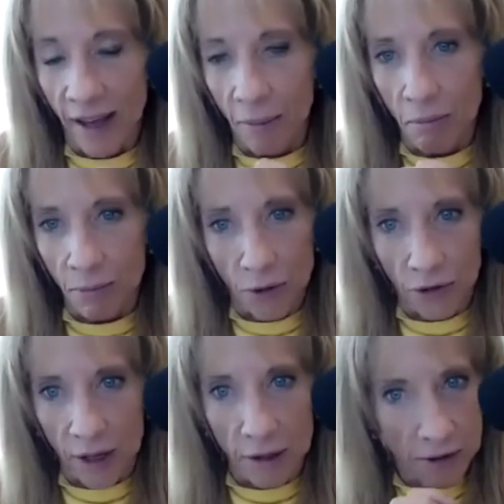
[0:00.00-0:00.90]
And
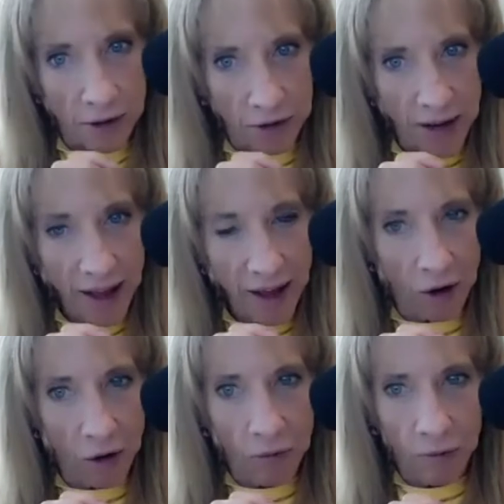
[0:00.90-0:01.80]
there's
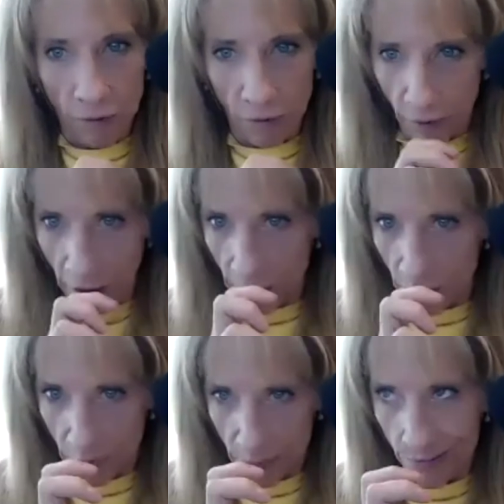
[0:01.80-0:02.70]
now a
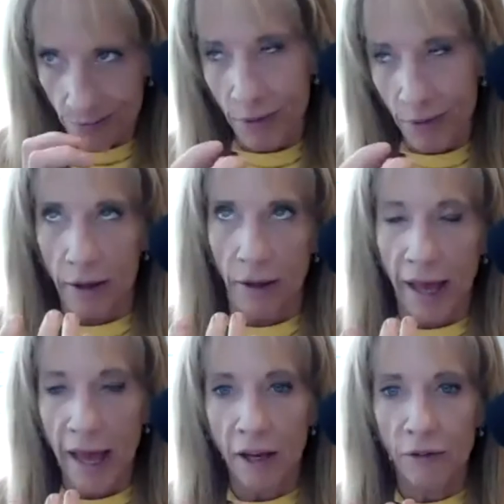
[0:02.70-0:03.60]

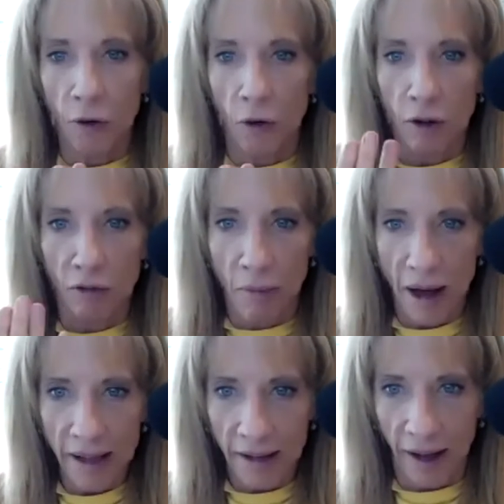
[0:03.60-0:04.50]
handful of
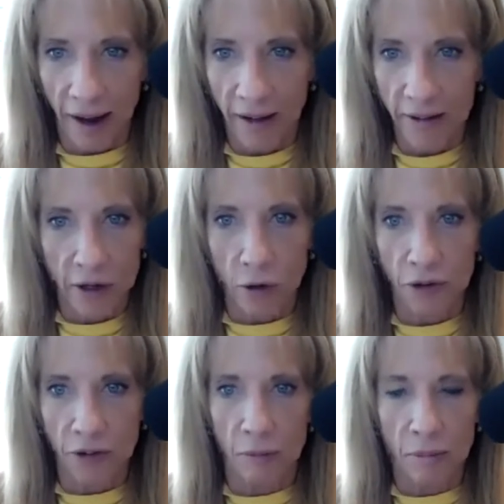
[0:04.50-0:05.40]
myokines,
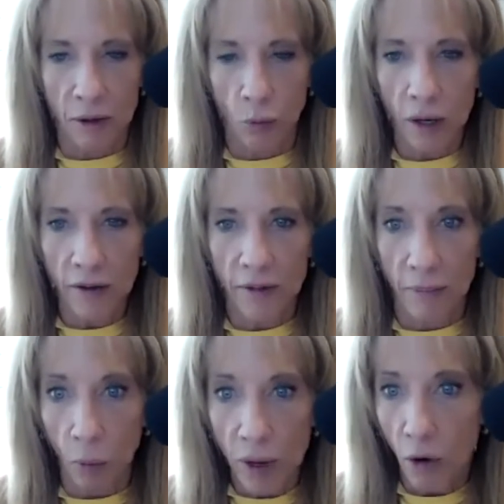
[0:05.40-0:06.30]
irisin being one of them,
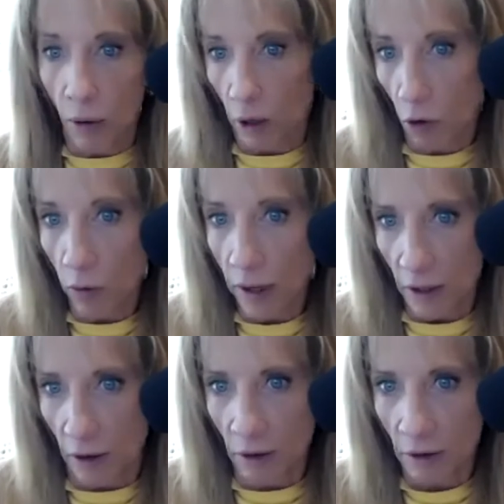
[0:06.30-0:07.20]
that we know are
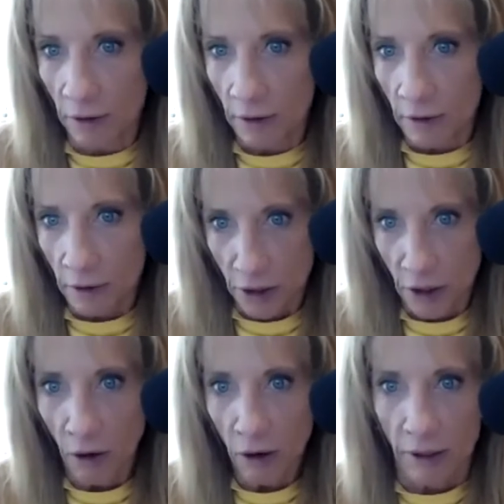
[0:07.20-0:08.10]
critical to
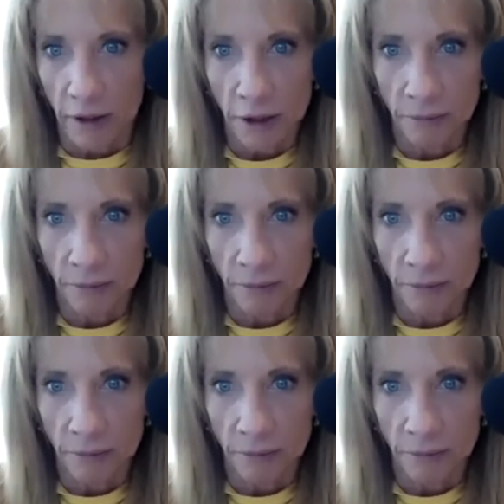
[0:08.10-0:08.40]
cartilage.